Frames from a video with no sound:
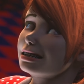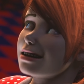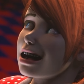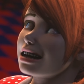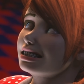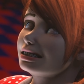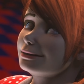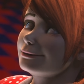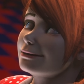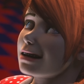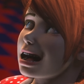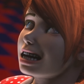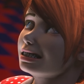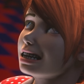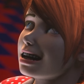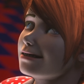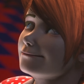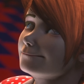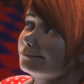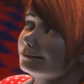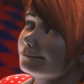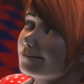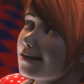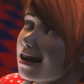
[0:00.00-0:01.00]
at his Not
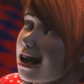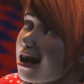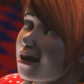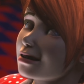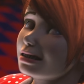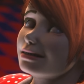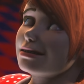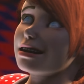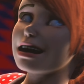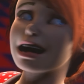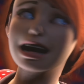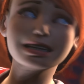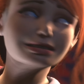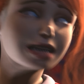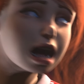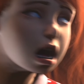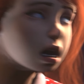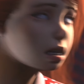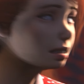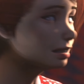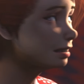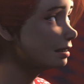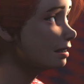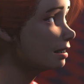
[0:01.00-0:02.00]
funny mouth. He's
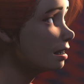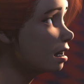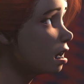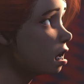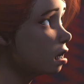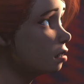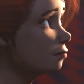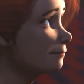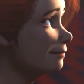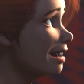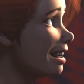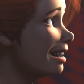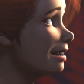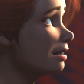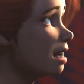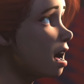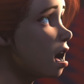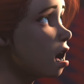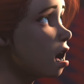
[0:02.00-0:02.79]
so stupid